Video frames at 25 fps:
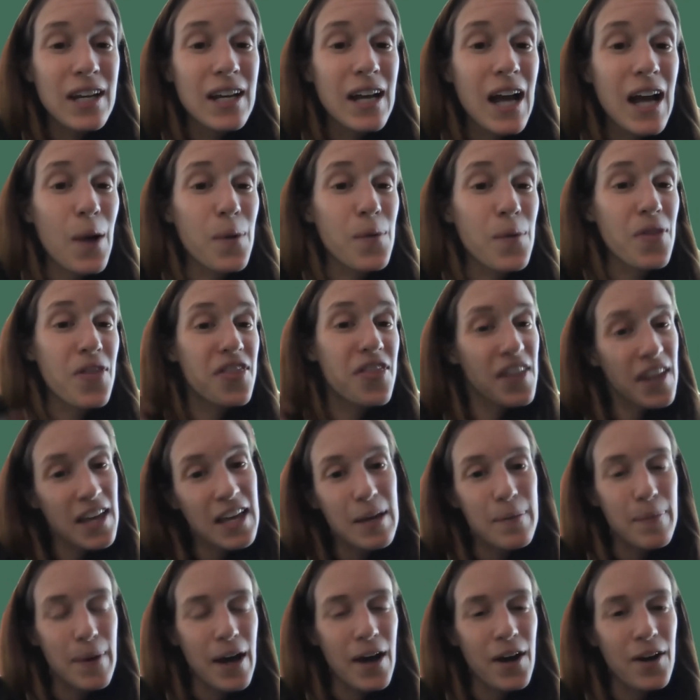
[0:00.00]
I would think
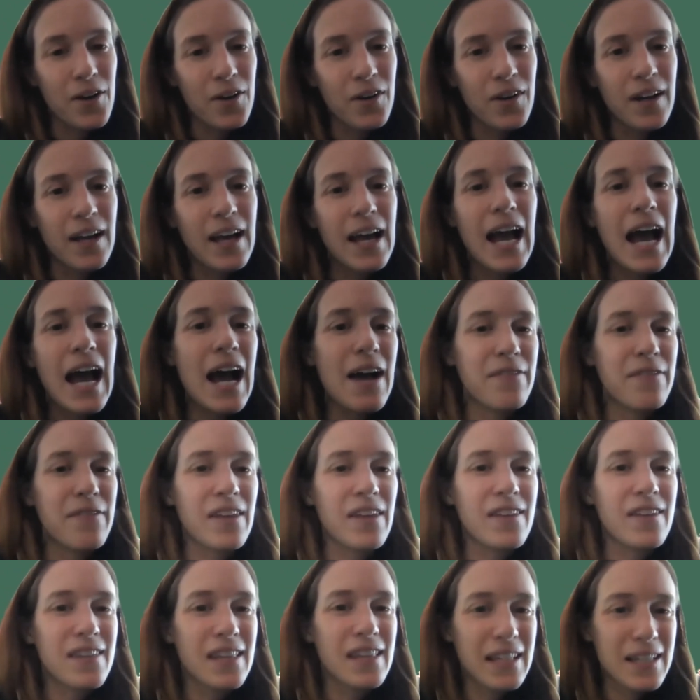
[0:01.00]
about
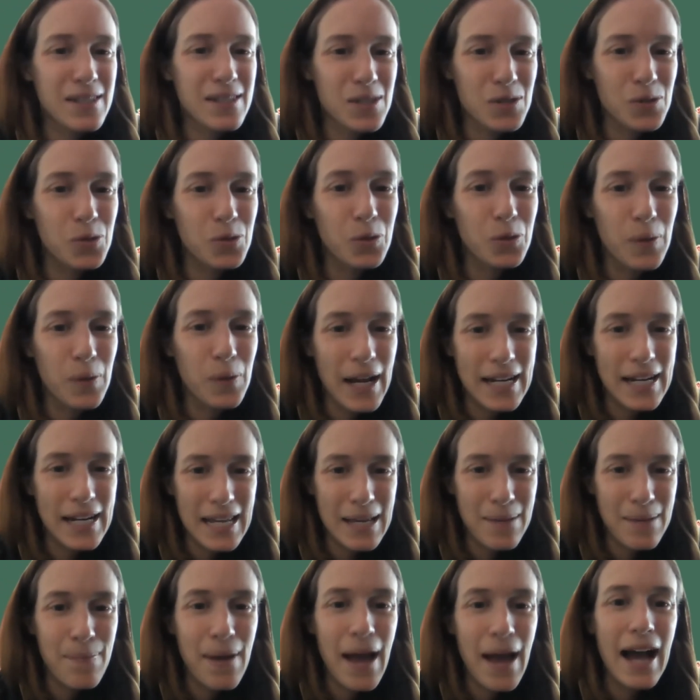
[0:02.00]
having like a school-wide
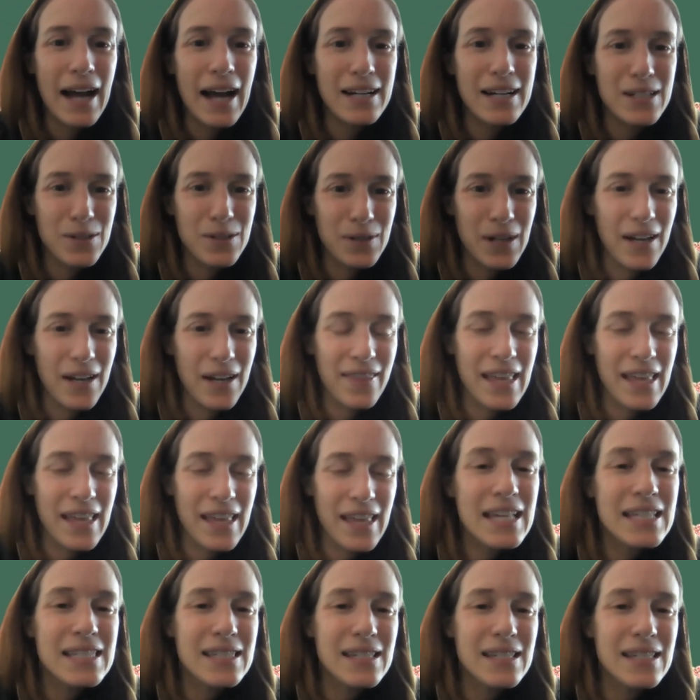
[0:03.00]
impact around
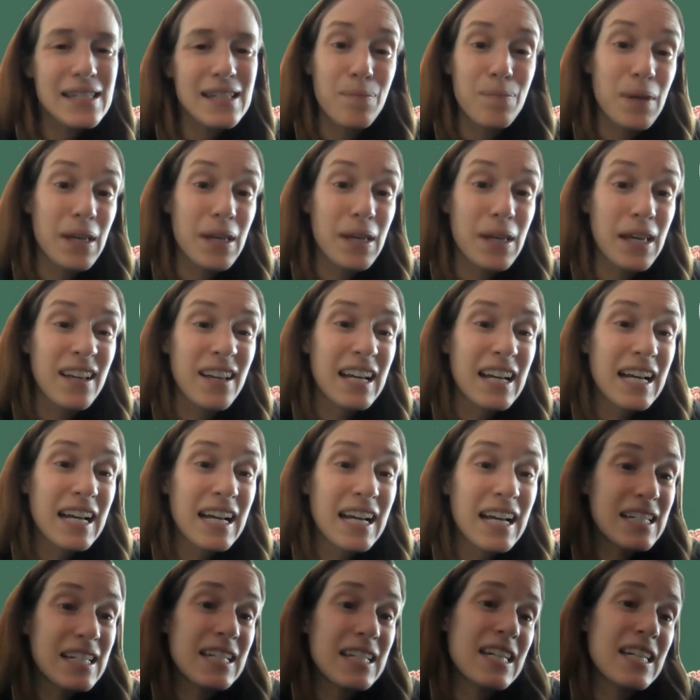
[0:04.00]
this, it'd be
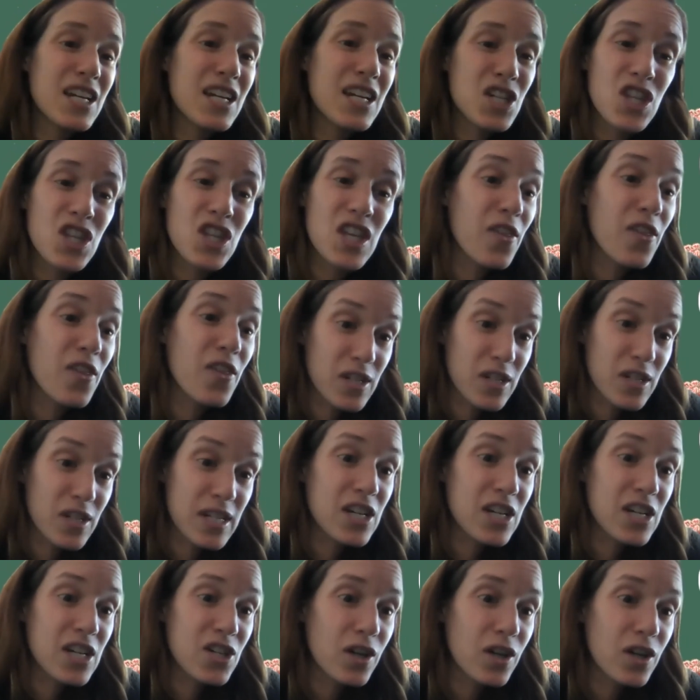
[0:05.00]
to teach the other
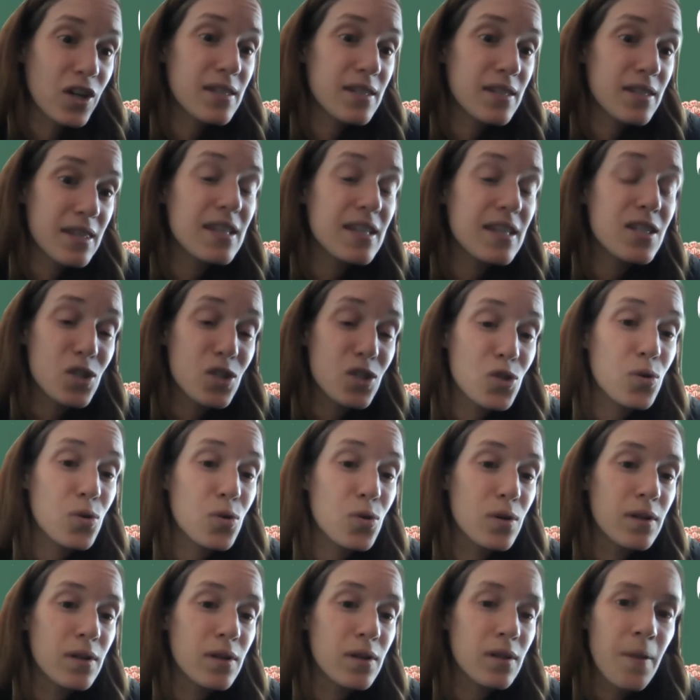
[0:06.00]
teachers this
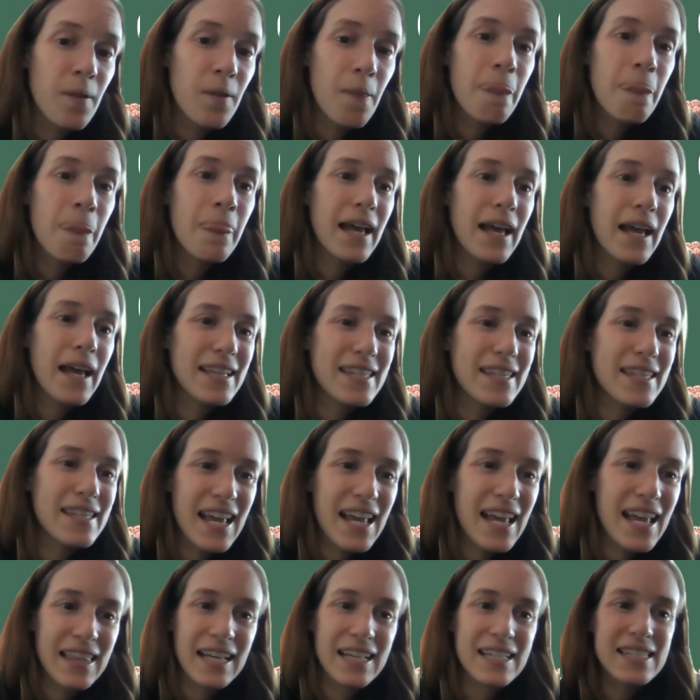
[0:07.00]
tool. and
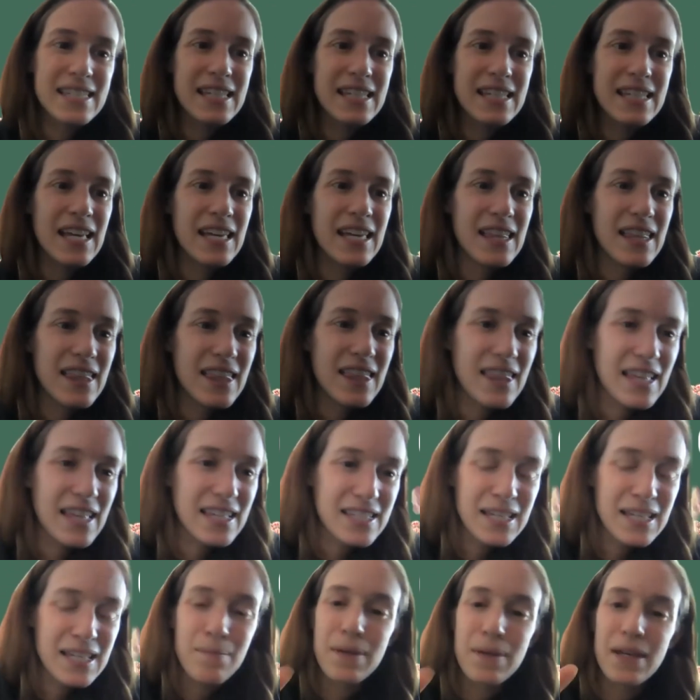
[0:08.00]
say
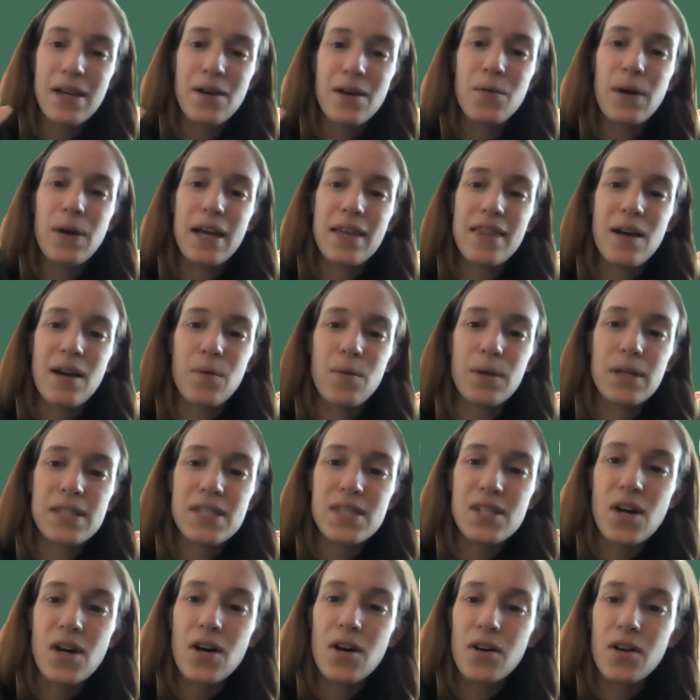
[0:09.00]
this can be a way that we
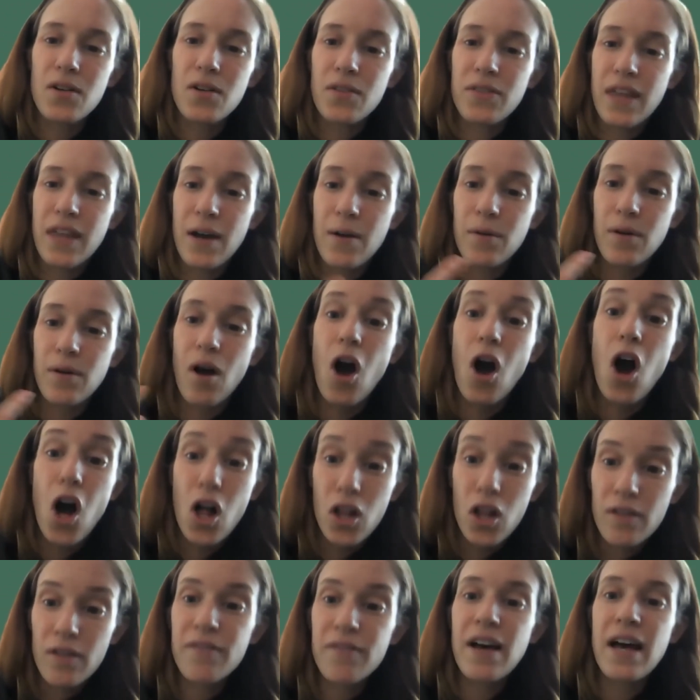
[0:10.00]
solve, that
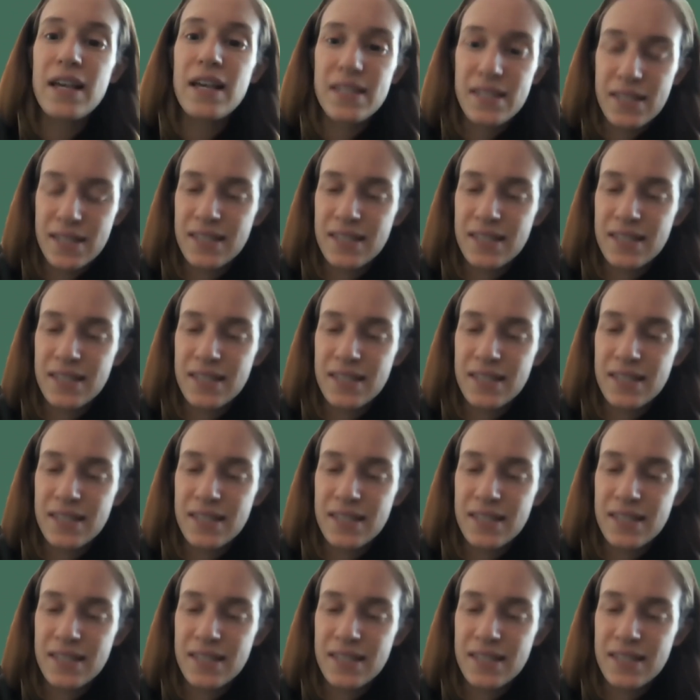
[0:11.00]
all of us